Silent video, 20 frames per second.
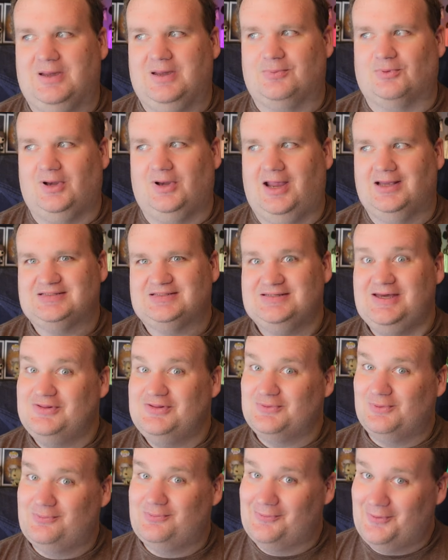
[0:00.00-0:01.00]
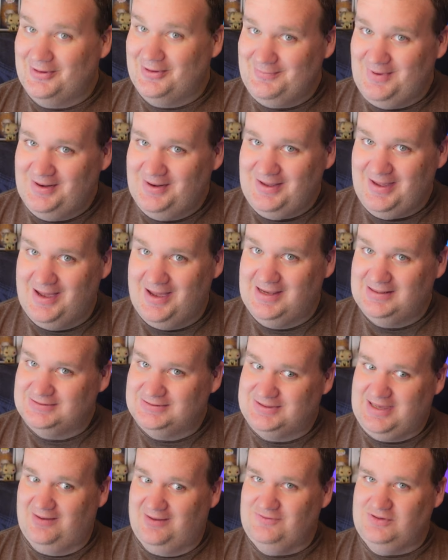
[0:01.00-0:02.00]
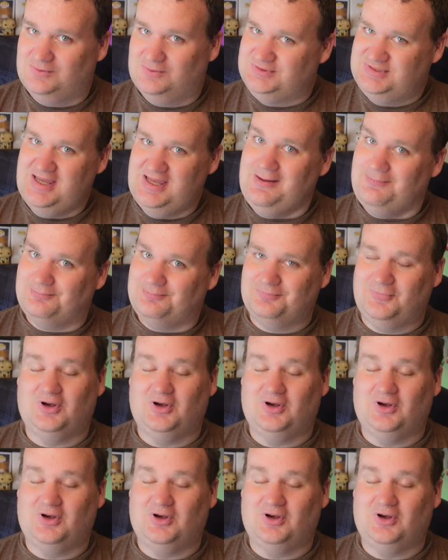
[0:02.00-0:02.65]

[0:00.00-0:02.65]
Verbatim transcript: People were like, "So the reward money? I gave you a tip."